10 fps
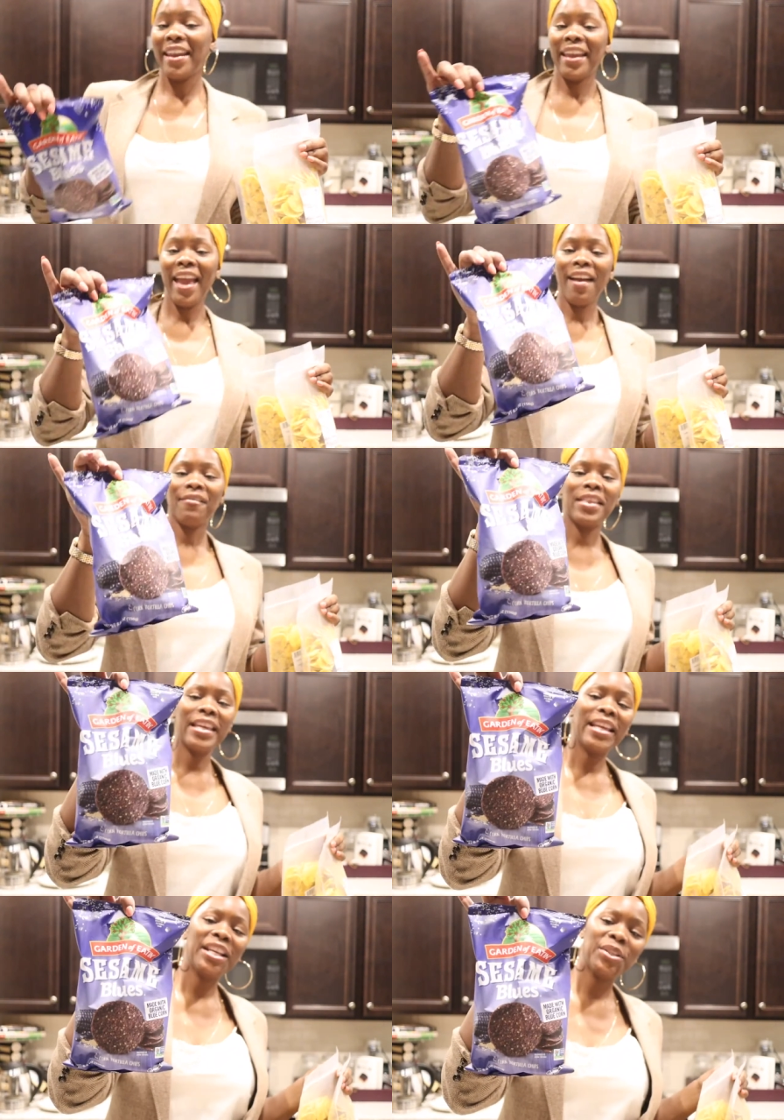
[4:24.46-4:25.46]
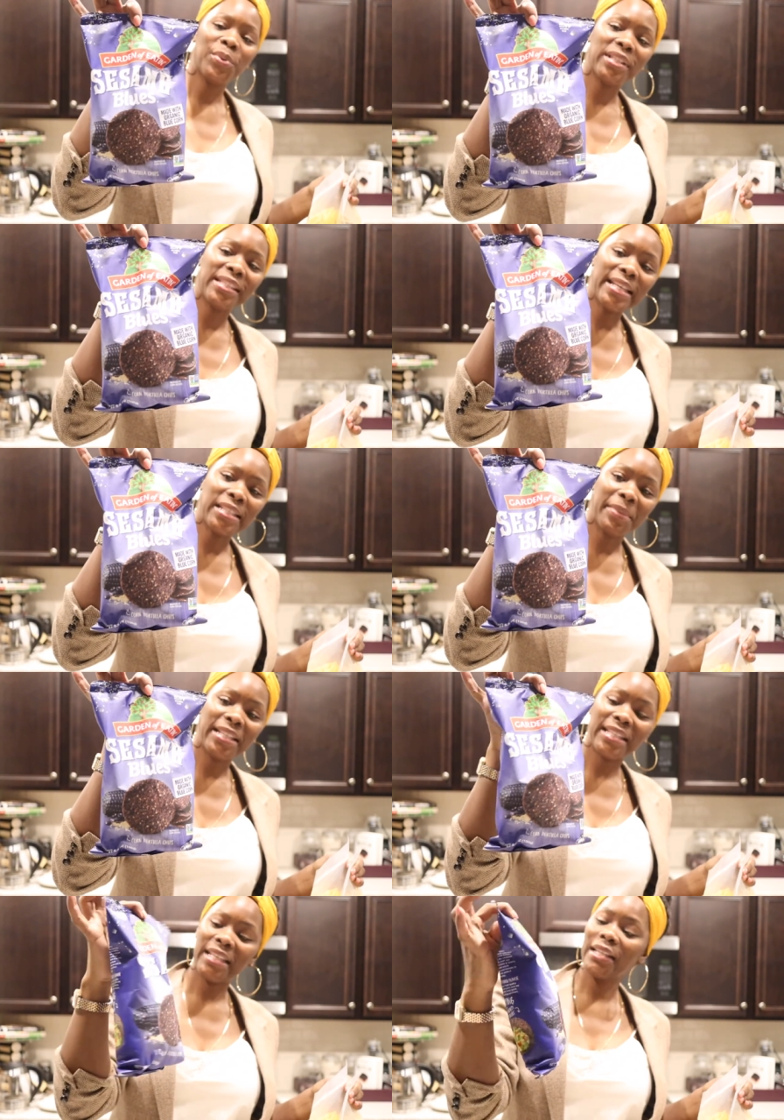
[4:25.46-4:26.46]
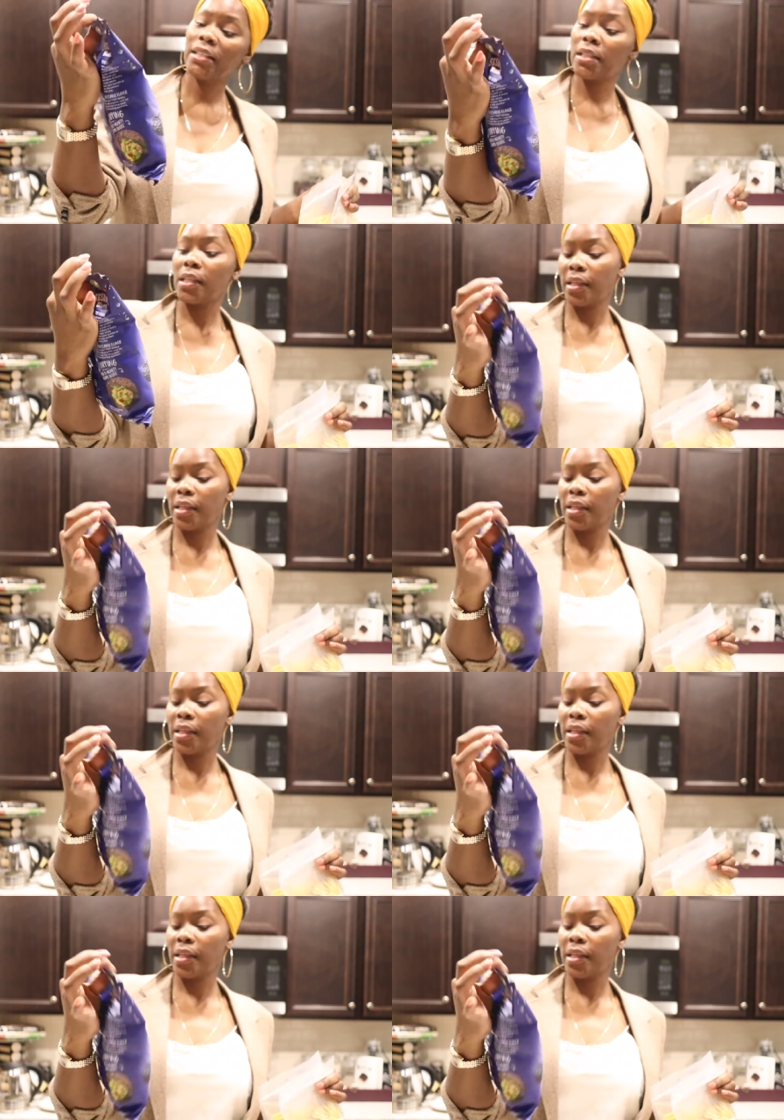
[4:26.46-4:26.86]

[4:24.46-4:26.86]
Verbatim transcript: And they have these with sesame seeds.